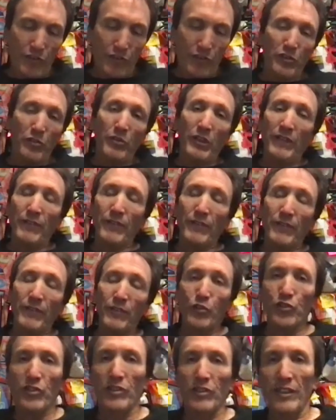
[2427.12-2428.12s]
Sister
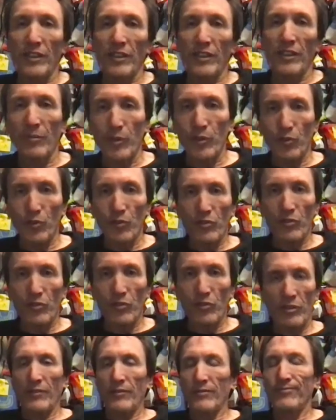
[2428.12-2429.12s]
Revolution and
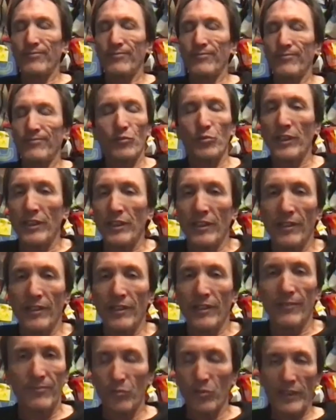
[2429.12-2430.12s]
Amuse,
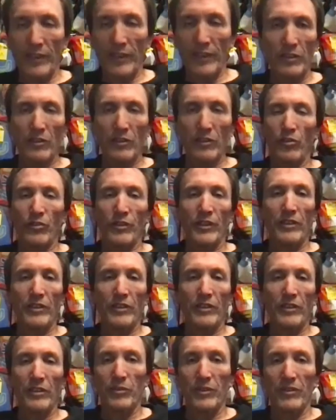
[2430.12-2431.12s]
three really good
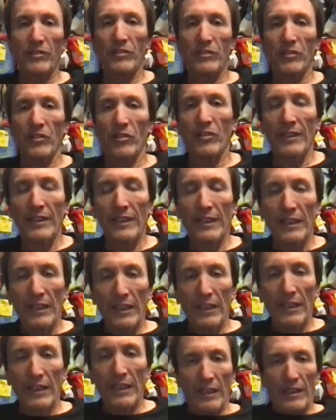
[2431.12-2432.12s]
clothing companies. So
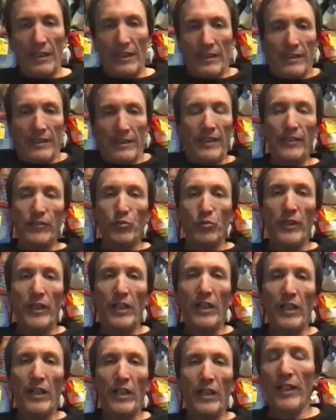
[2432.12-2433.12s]

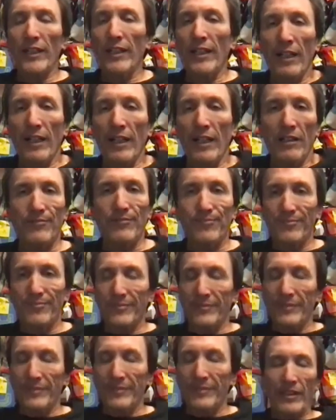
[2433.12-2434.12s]
that's where we are right now.
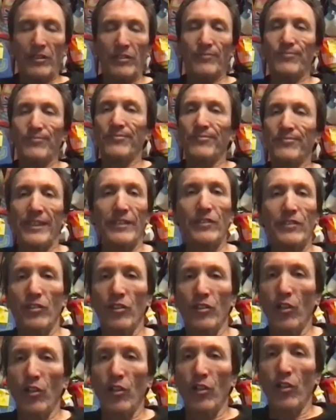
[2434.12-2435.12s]
And you know, things
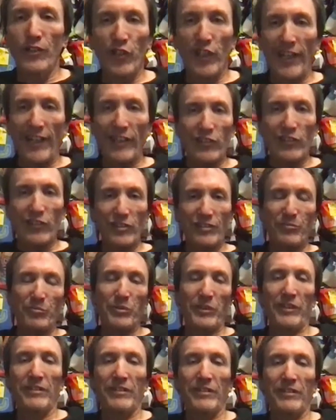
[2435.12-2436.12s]
could always change,
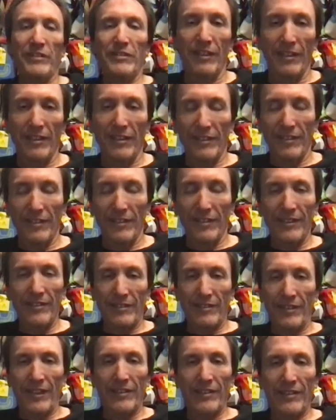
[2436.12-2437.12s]
but
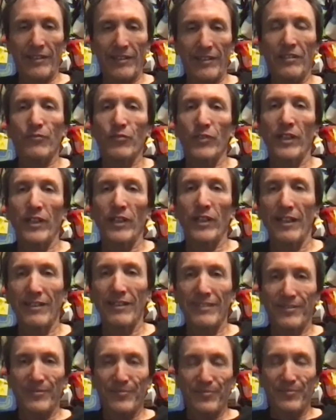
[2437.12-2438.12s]
that's enough right now.